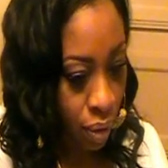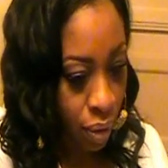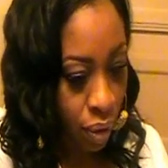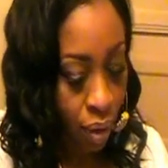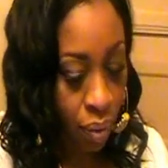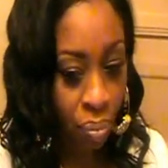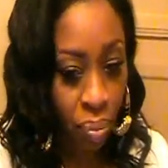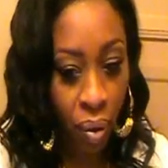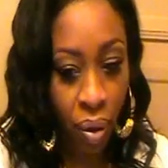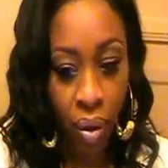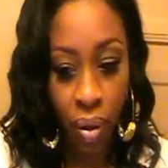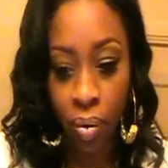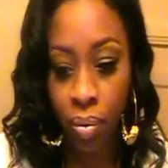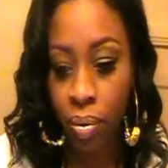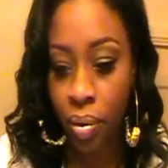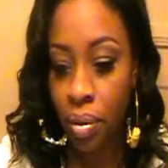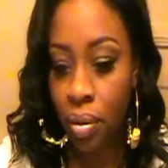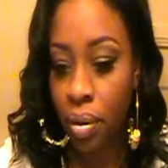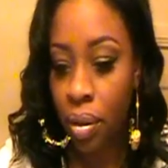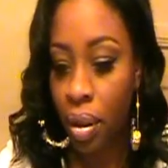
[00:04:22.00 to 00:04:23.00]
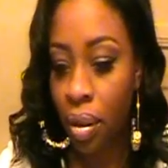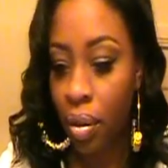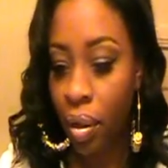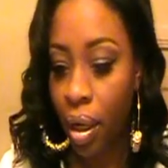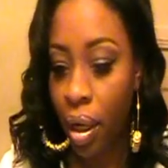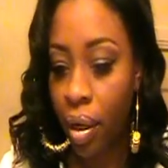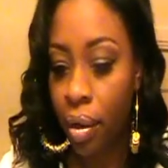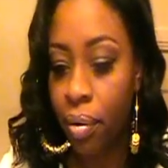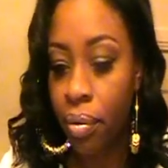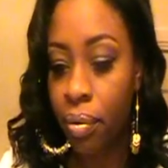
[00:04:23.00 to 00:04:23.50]
A pink one.
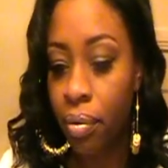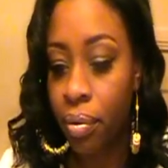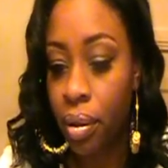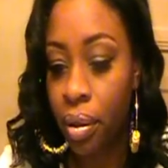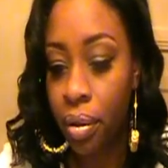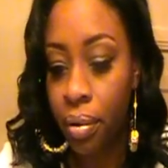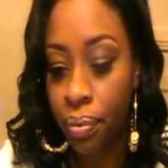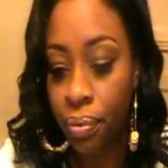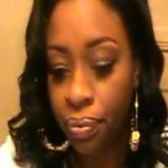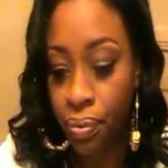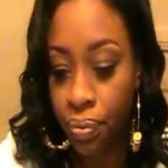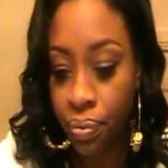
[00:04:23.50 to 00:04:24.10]
Okay, well,